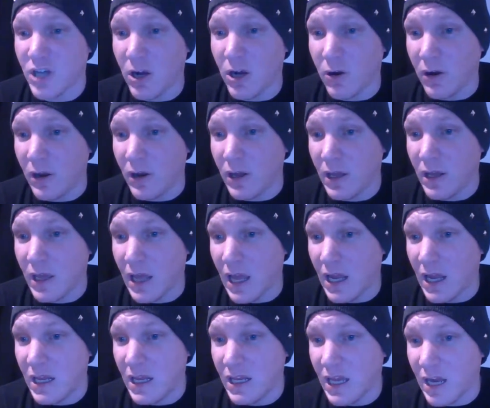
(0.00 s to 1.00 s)
Jared,
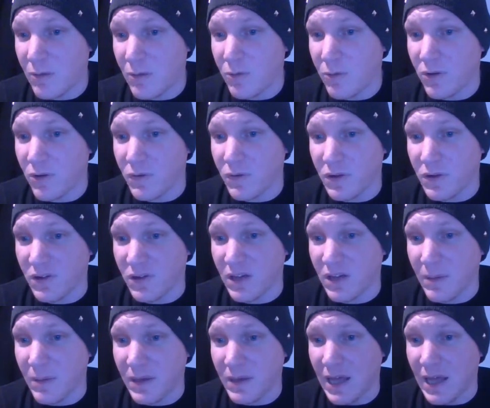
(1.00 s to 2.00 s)
Eddie Edwards versus
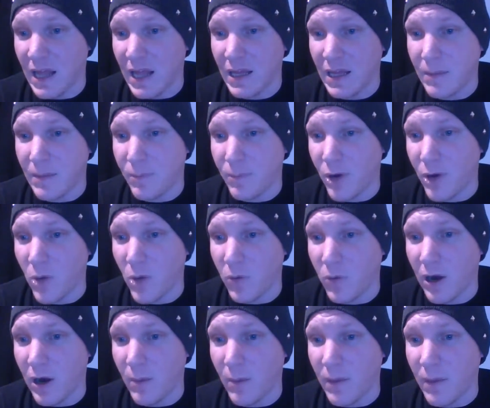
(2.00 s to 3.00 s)
Sami Callihan Barbed
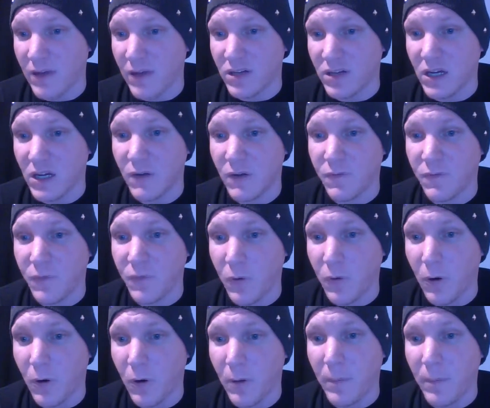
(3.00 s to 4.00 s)
Wire Massacre
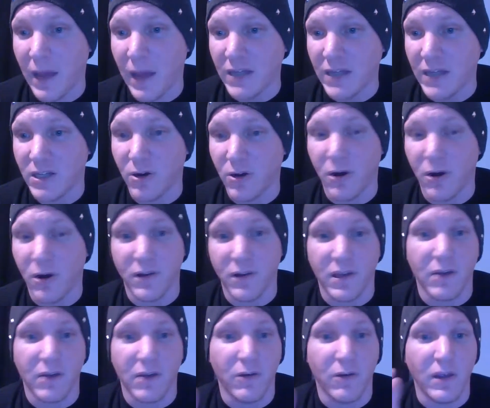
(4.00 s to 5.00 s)
4 match at Hard to
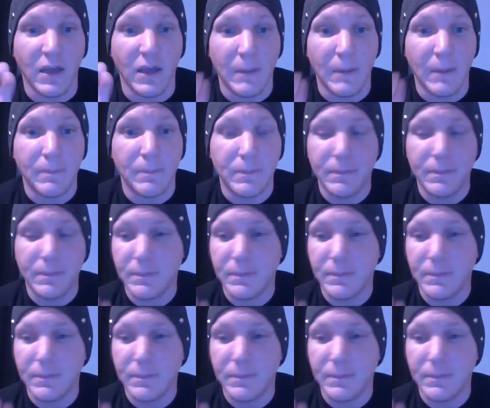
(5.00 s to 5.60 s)
Kill. Yep.